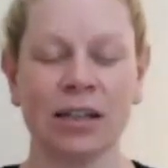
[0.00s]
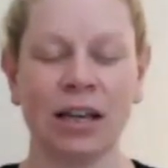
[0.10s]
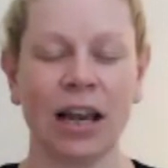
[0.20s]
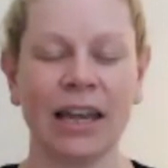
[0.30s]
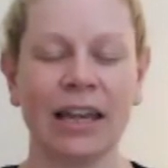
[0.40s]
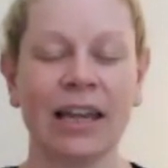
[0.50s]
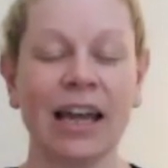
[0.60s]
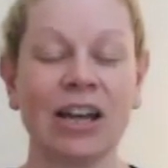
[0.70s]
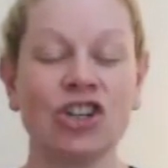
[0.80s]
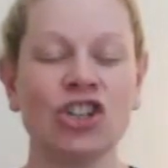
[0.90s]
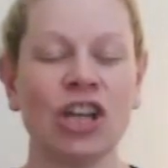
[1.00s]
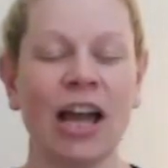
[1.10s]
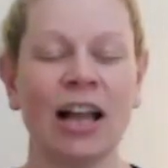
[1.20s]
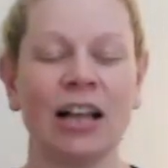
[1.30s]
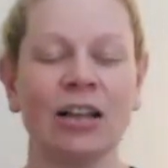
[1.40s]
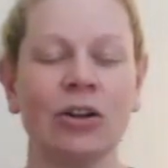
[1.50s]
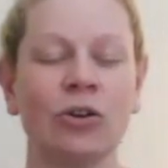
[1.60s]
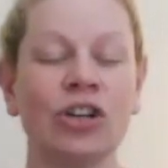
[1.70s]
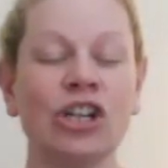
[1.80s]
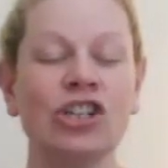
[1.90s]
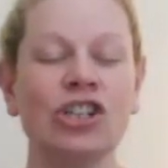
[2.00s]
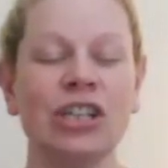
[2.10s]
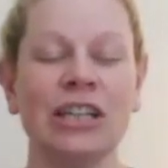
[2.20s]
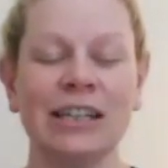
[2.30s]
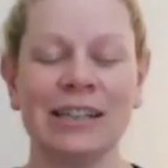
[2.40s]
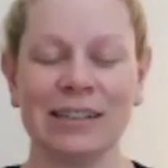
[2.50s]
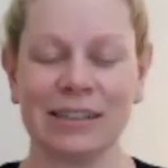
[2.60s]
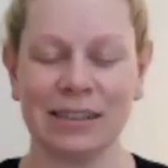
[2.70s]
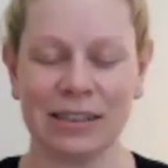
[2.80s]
like a shell or a shield